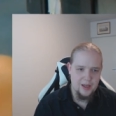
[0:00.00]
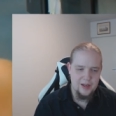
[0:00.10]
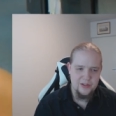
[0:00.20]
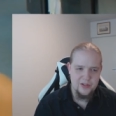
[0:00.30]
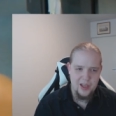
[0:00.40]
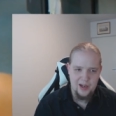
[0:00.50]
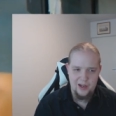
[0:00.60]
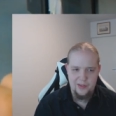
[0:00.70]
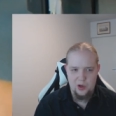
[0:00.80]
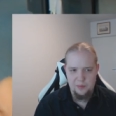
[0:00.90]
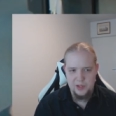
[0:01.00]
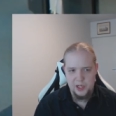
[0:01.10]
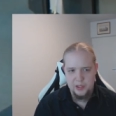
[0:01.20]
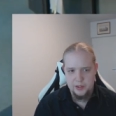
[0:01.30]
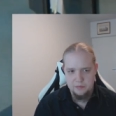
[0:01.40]
and scaling the
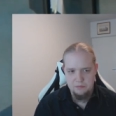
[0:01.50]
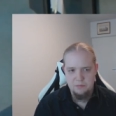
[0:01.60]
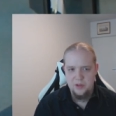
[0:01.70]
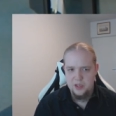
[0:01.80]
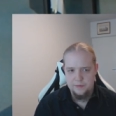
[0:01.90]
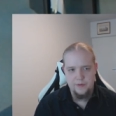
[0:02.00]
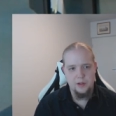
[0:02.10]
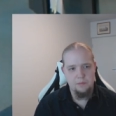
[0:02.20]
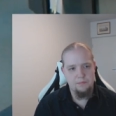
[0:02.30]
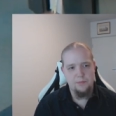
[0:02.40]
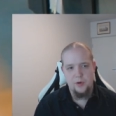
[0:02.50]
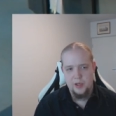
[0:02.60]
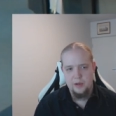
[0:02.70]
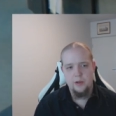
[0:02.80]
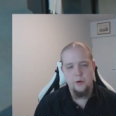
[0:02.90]
object, these feel
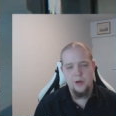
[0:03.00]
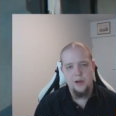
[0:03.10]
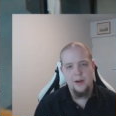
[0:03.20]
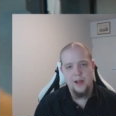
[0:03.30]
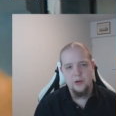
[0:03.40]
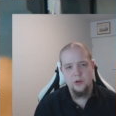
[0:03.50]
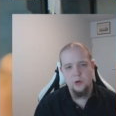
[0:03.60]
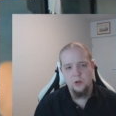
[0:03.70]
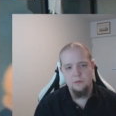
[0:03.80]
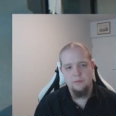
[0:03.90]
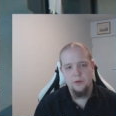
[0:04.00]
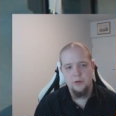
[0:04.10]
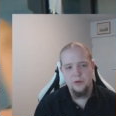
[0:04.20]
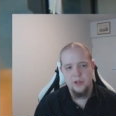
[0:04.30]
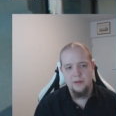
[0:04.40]
pretty good and natural
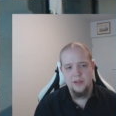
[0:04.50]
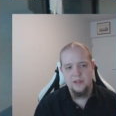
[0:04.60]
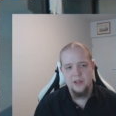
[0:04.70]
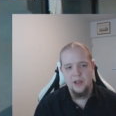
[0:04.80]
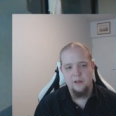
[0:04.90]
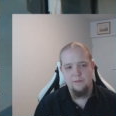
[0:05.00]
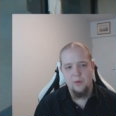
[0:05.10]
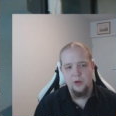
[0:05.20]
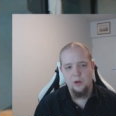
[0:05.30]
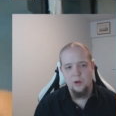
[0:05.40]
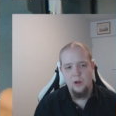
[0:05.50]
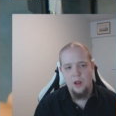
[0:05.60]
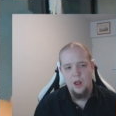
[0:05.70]
using this kind of model.